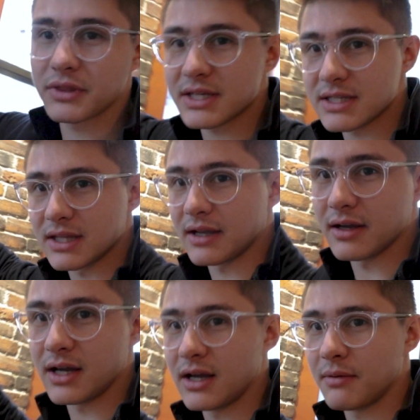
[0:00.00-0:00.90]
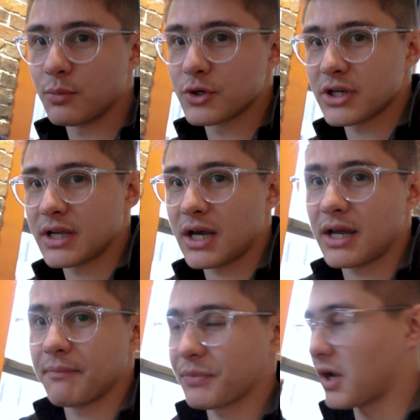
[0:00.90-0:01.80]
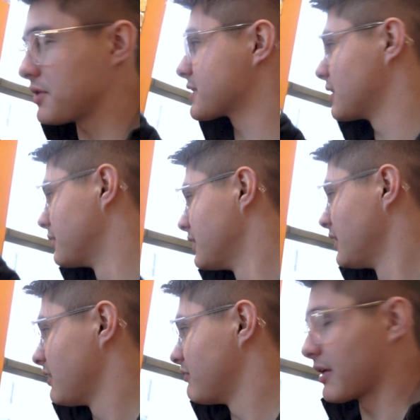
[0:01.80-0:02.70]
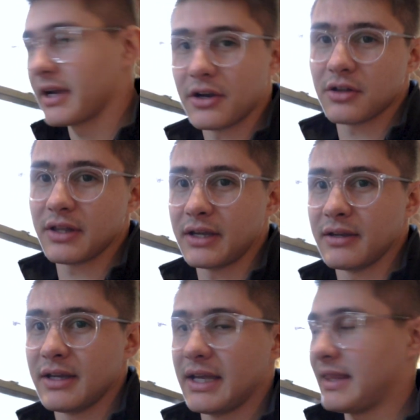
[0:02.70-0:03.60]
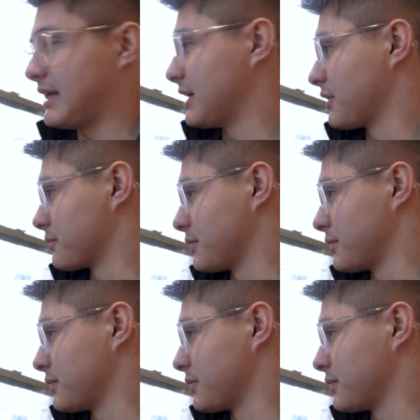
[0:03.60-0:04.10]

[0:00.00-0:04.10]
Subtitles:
with this thing, which I got also very early in the year.